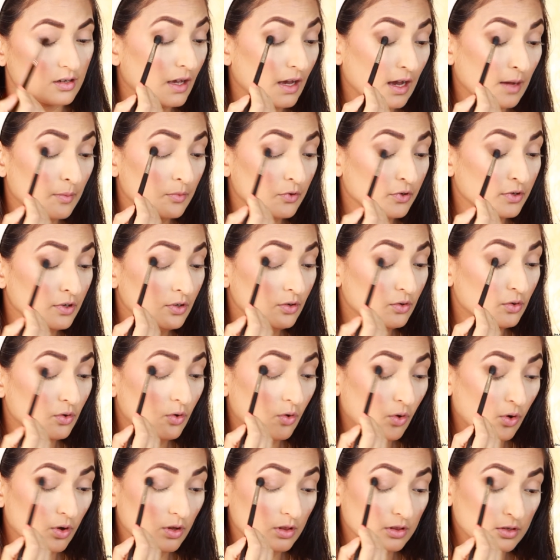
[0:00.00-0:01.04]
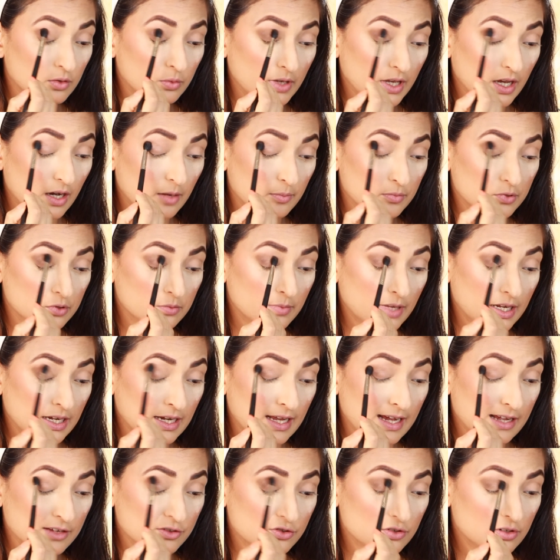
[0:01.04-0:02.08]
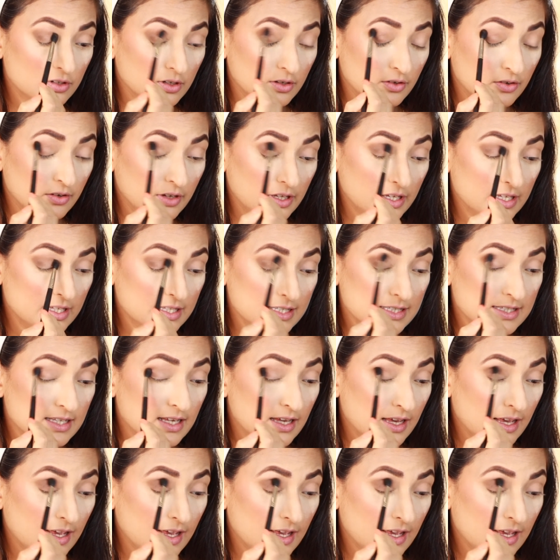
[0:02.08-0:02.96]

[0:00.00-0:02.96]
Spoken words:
I'm going to go all the way up to my natural crease,